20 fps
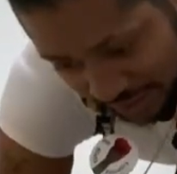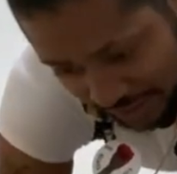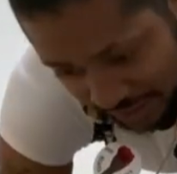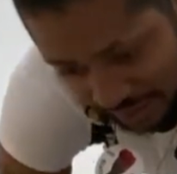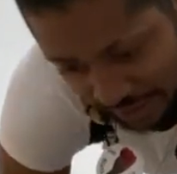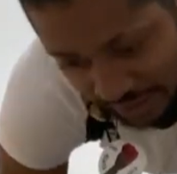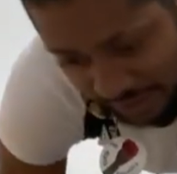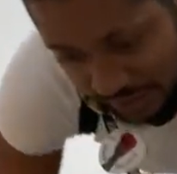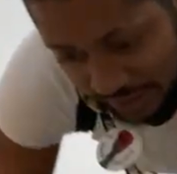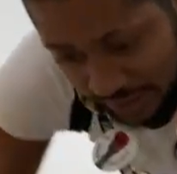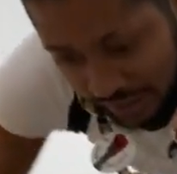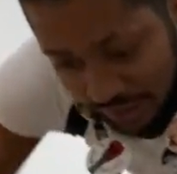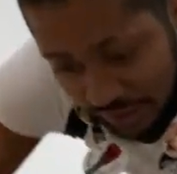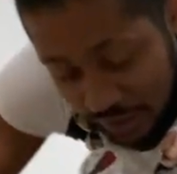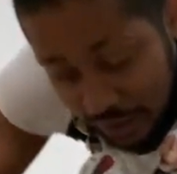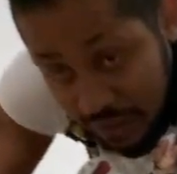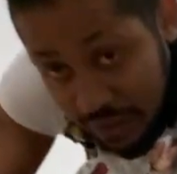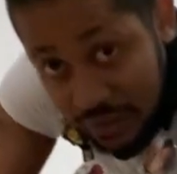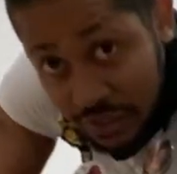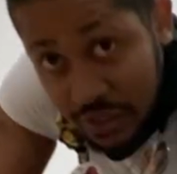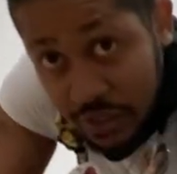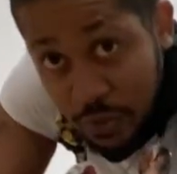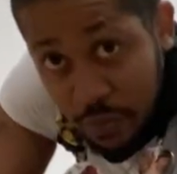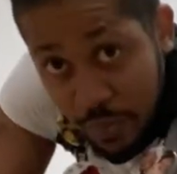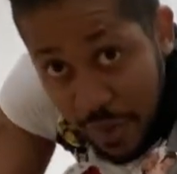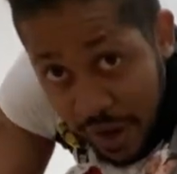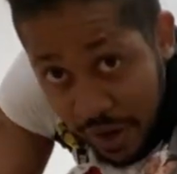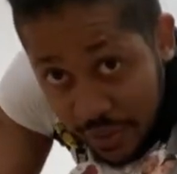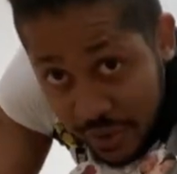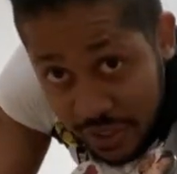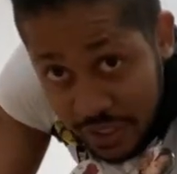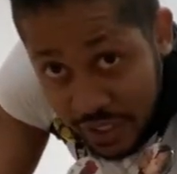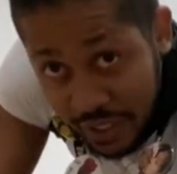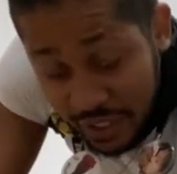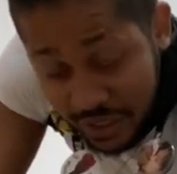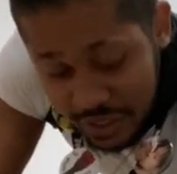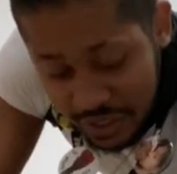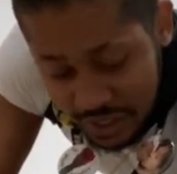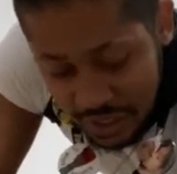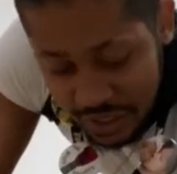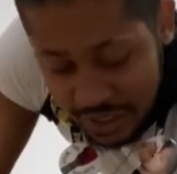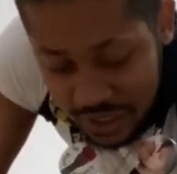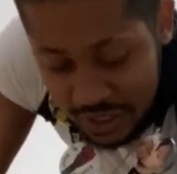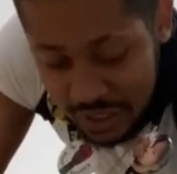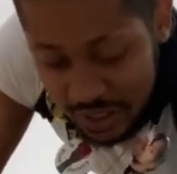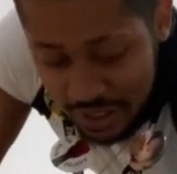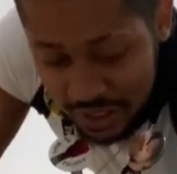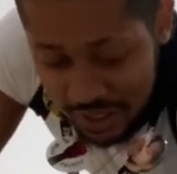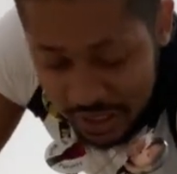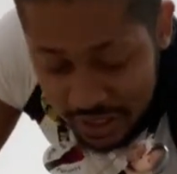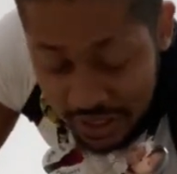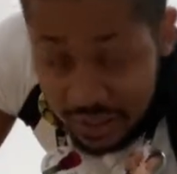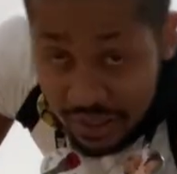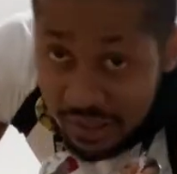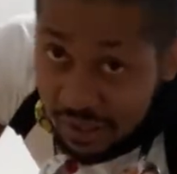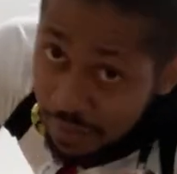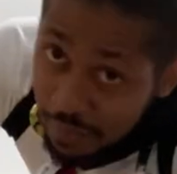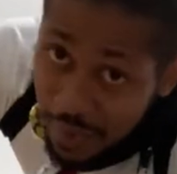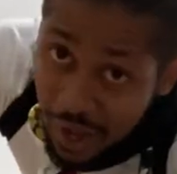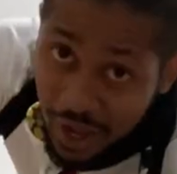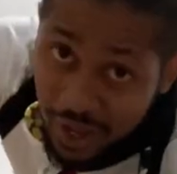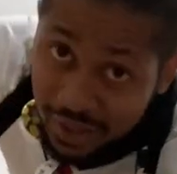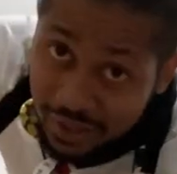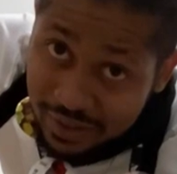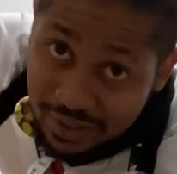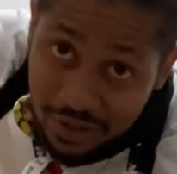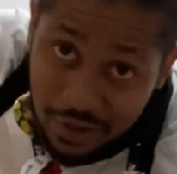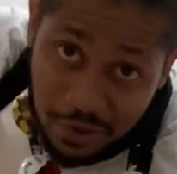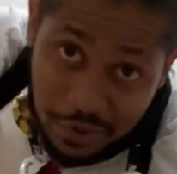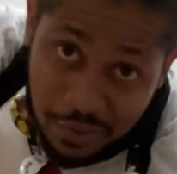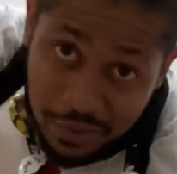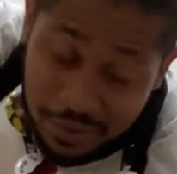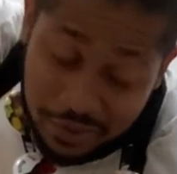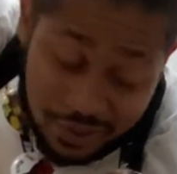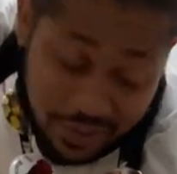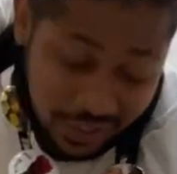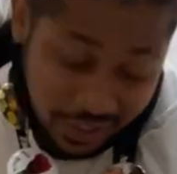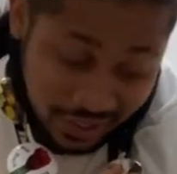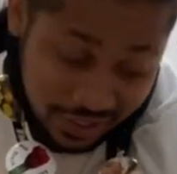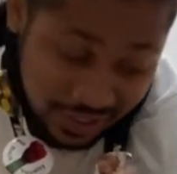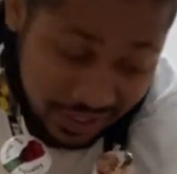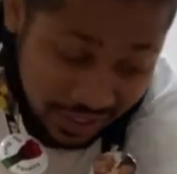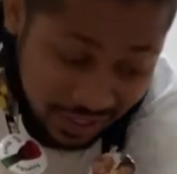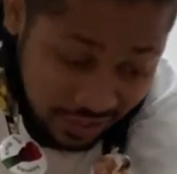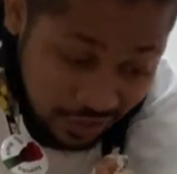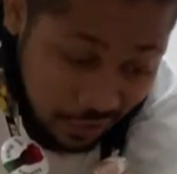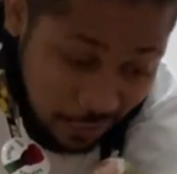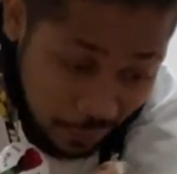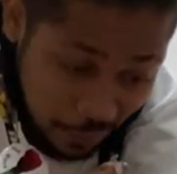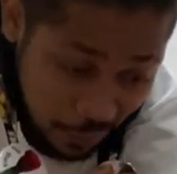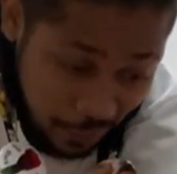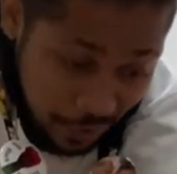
uh, two battery changes. Hot, oh, no. Can't take it.